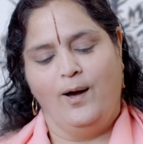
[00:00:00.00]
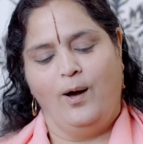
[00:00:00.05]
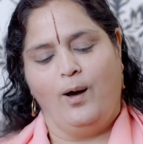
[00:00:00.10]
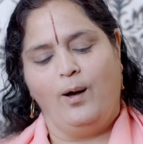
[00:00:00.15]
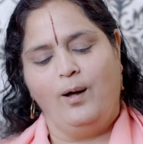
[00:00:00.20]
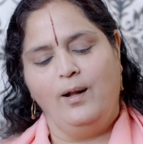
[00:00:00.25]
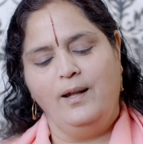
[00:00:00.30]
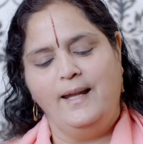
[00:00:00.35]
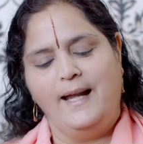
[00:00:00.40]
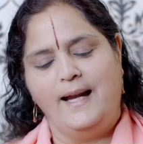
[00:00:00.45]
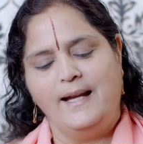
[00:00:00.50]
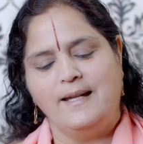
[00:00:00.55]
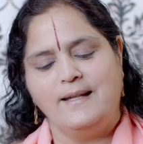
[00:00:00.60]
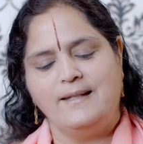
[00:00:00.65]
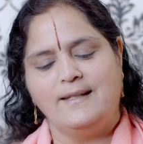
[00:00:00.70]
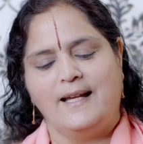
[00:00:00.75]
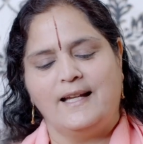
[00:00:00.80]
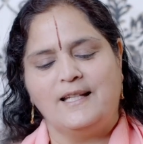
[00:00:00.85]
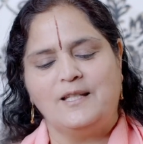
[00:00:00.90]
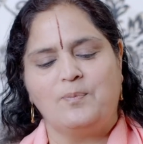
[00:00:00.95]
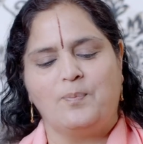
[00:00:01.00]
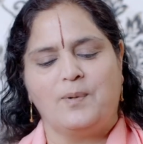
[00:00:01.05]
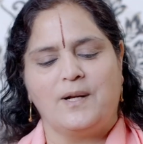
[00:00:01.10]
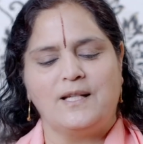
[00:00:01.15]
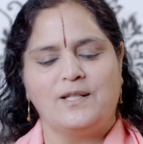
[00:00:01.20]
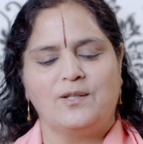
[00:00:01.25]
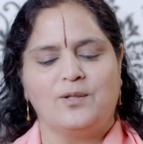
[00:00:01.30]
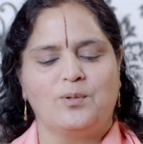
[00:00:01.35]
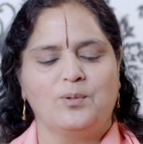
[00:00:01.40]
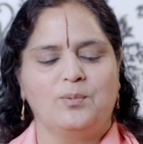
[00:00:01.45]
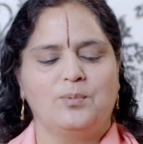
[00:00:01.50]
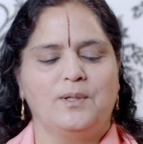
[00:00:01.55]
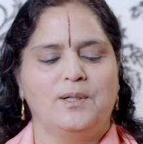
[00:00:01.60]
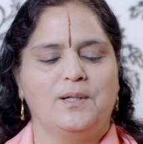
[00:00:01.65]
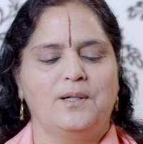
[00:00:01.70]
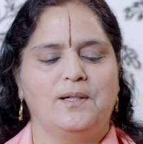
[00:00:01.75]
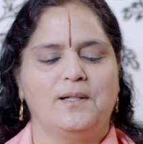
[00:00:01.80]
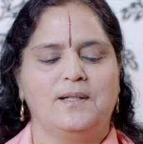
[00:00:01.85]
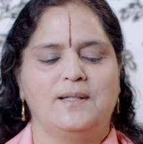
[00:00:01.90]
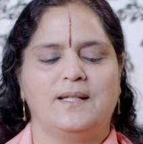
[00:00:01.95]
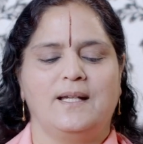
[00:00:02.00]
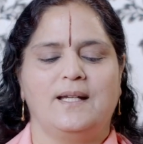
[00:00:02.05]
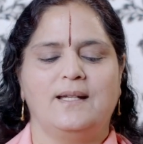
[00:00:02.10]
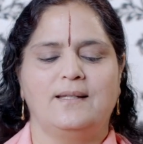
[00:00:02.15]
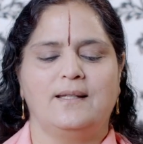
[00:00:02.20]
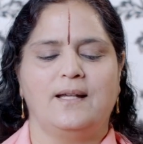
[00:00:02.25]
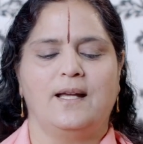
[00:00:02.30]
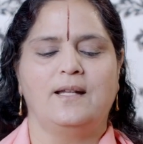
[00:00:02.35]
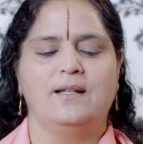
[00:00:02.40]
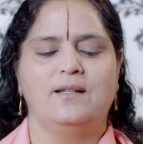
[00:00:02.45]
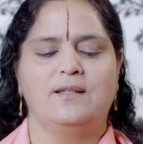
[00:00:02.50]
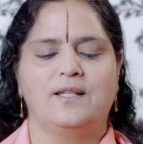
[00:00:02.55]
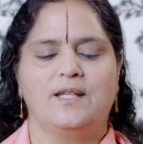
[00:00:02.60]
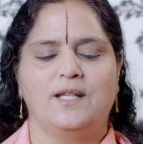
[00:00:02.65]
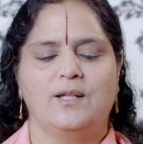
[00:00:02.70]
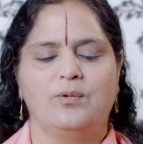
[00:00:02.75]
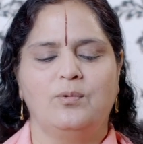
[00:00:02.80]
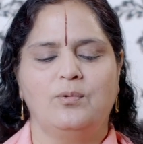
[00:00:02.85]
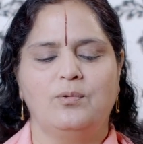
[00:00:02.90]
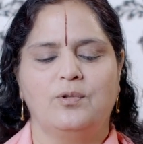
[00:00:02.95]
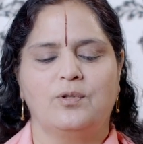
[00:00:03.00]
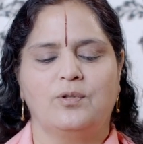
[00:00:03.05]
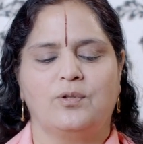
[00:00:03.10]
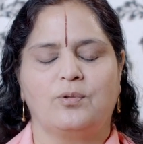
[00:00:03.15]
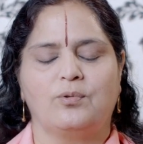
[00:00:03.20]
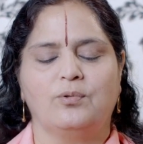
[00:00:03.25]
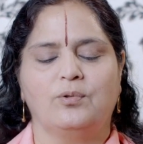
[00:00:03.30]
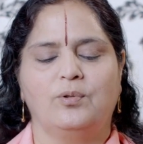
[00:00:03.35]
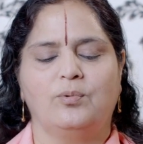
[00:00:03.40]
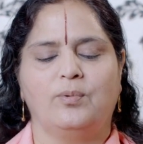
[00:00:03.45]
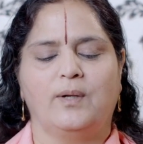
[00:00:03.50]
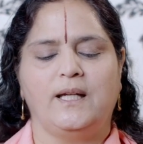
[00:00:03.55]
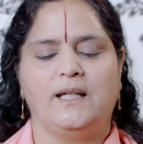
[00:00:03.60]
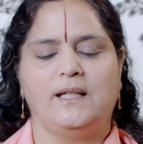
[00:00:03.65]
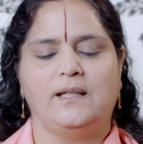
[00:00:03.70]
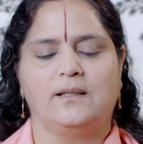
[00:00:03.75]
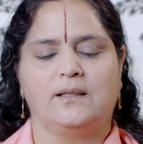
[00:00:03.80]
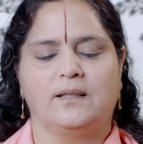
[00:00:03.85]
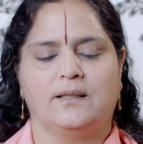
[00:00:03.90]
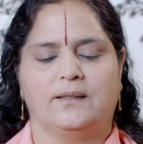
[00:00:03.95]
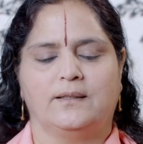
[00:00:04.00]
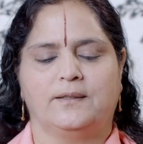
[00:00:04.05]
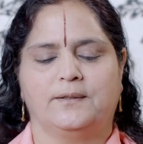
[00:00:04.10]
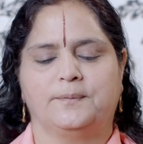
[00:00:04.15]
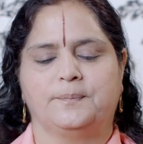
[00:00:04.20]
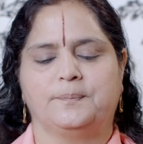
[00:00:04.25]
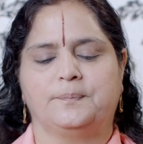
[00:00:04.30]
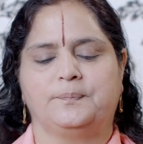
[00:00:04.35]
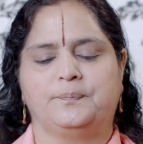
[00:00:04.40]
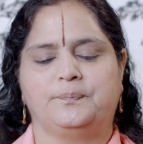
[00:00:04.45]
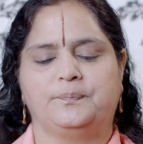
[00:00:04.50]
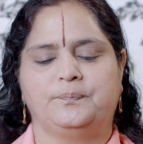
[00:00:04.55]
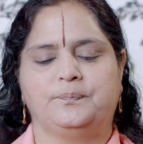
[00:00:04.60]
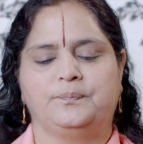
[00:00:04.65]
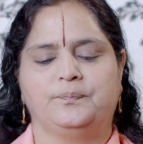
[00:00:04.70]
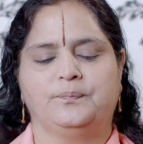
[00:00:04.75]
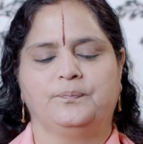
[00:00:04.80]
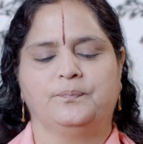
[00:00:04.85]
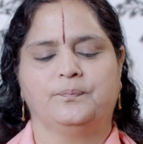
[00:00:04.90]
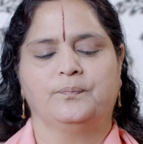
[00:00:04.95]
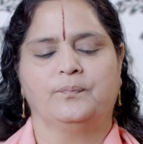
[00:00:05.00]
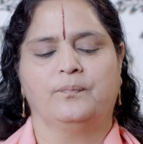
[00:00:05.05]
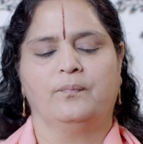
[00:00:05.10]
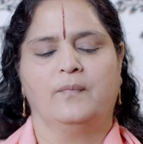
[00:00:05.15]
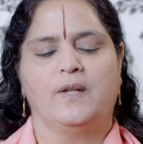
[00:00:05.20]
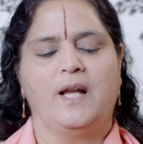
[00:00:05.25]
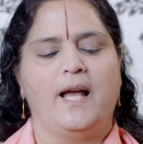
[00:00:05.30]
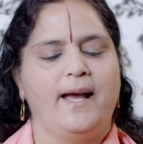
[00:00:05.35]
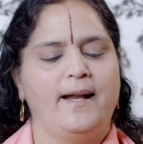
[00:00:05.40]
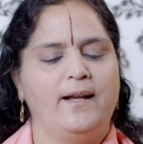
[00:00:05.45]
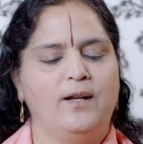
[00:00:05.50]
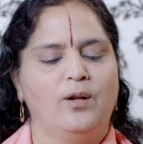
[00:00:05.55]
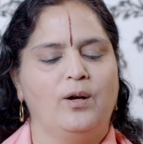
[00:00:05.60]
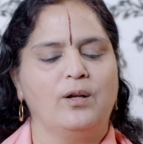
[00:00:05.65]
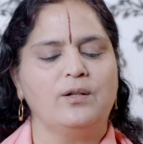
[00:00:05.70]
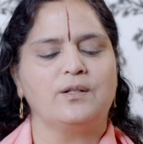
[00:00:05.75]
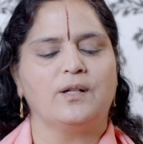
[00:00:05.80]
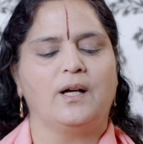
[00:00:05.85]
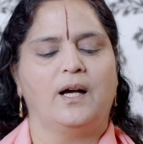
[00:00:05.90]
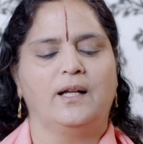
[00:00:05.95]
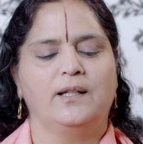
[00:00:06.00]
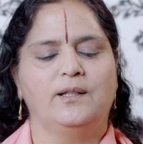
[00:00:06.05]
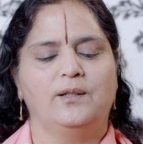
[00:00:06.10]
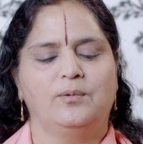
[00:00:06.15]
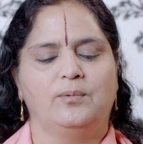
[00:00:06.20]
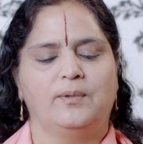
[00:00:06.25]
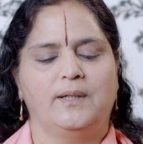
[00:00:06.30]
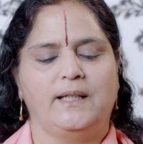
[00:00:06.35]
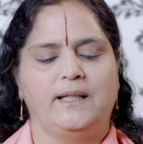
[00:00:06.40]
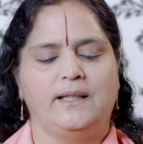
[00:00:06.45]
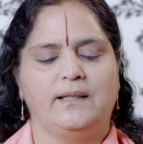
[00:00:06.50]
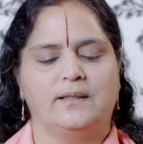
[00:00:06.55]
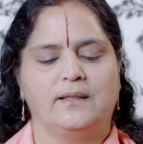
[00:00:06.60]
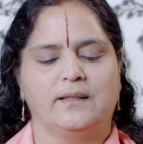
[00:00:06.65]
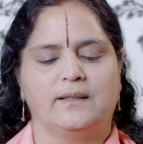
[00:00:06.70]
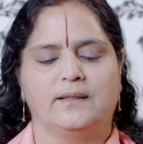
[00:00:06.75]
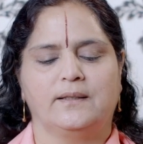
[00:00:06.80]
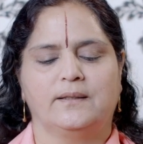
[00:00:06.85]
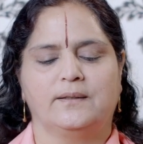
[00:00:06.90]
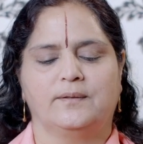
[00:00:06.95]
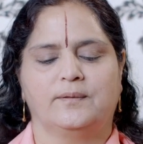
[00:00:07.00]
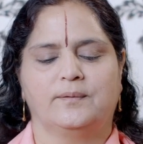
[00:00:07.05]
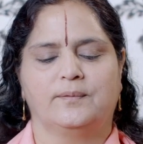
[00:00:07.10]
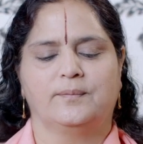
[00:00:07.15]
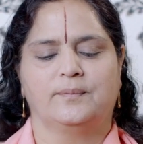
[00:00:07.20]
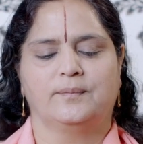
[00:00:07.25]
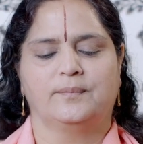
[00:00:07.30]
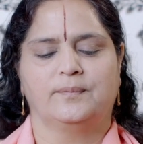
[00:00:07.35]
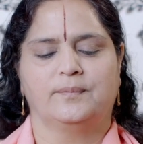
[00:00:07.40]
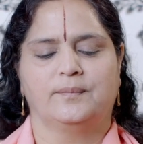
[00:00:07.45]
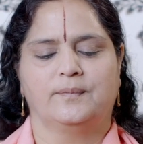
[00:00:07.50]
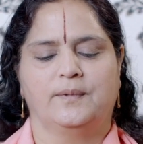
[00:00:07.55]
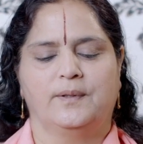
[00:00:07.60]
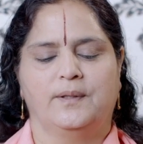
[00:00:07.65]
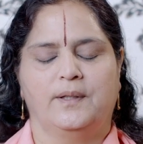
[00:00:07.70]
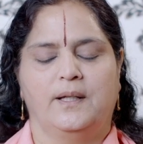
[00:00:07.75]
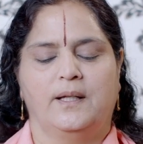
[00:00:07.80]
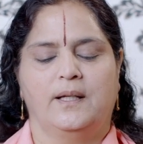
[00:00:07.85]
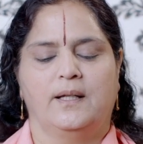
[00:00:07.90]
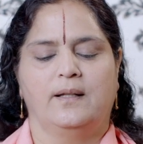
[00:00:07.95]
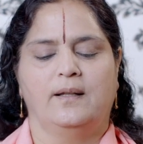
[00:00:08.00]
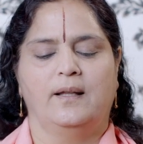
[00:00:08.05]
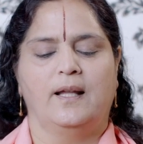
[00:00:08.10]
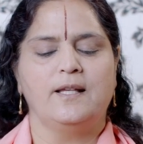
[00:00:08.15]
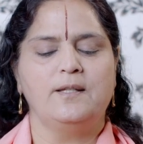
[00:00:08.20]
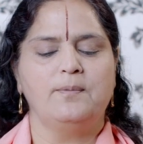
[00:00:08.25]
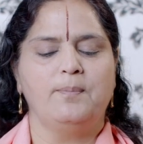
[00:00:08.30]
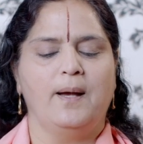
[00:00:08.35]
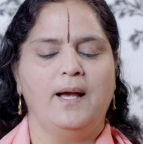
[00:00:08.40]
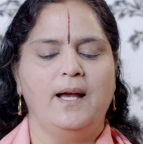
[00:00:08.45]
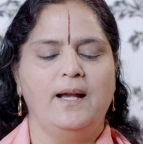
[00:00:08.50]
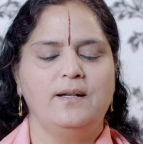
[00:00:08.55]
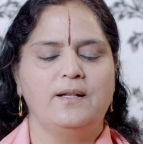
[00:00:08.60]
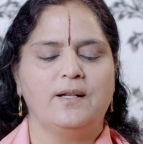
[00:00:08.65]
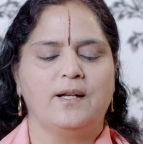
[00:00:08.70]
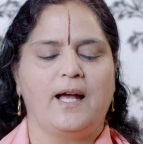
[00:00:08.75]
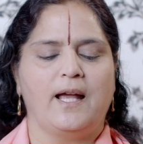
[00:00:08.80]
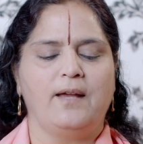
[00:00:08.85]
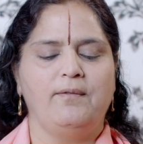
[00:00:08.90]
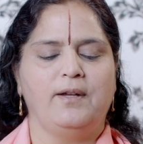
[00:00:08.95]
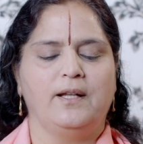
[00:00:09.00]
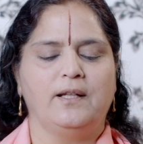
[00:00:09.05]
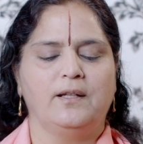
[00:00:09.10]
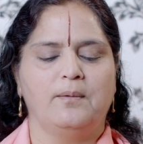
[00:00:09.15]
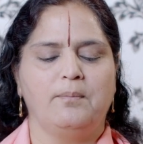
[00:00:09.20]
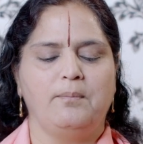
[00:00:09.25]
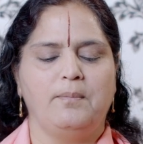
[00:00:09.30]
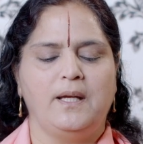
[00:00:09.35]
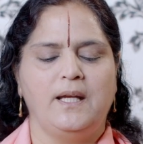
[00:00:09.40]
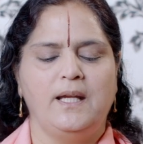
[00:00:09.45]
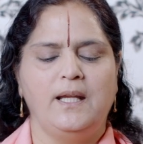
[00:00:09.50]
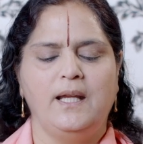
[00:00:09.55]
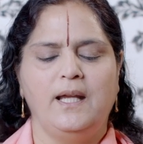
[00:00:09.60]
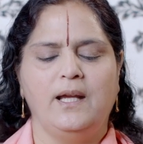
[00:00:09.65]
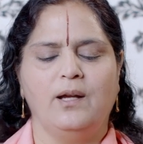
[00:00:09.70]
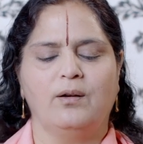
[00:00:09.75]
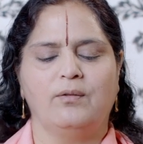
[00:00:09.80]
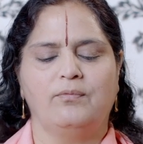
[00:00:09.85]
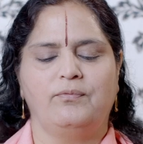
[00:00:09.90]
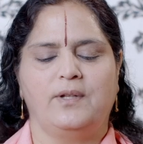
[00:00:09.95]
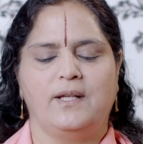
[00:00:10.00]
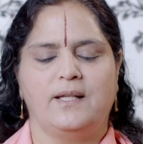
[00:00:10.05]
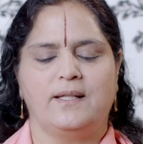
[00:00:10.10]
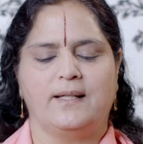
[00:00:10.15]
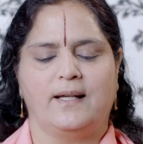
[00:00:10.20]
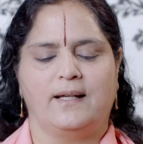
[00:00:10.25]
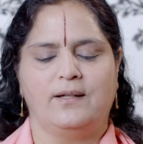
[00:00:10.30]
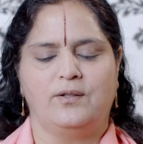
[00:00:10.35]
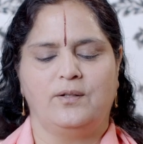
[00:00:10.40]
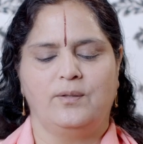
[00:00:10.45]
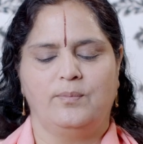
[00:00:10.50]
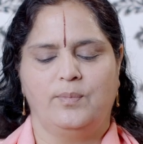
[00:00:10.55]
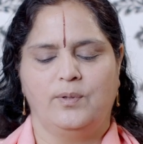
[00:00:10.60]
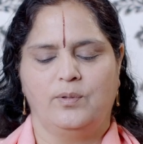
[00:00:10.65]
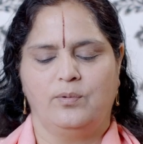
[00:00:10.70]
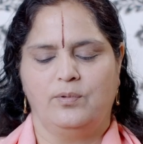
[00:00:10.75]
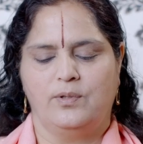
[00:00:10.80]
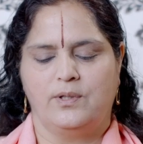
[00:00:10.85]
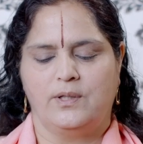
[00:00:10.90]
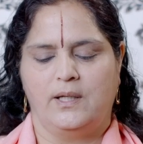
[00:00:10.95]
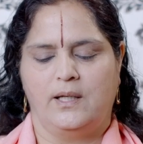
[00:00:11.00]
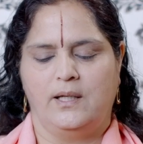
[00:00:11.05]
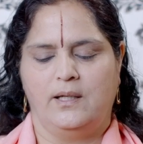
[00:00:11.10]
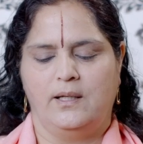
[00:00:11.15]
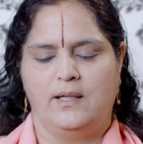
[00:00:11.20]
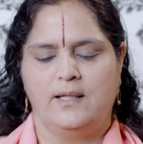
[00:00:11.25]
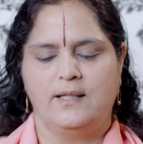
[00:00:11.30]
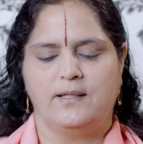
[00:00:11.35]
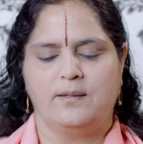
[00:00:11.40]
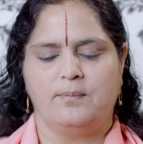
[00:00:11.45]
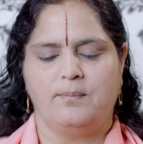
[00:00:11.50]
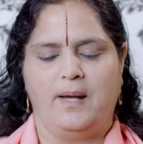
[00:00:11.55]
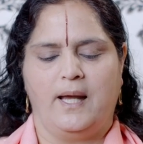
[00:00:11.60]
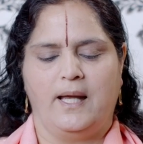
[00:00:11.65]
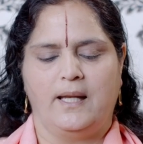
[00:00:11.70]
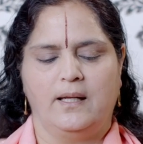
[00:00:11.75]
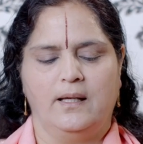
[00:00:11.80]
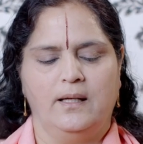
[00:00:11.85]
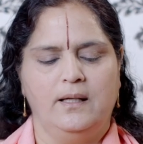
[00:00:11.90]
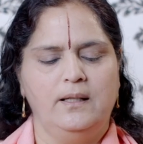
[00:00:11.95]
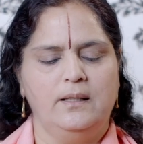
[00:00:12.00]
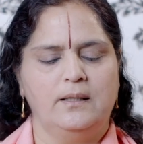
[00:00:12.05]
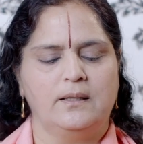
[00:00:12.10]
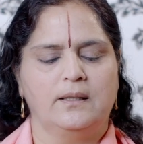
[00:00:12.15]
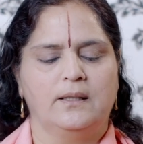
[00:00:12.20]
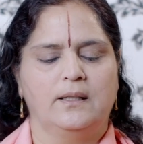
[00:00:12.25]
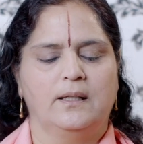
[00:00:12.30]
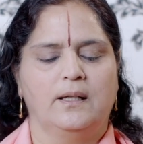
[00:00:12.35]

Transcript: All that is expressed through words is ensued through Dvaita and not Advaita. Thus, by deriving the meaning of these attributes in this manner,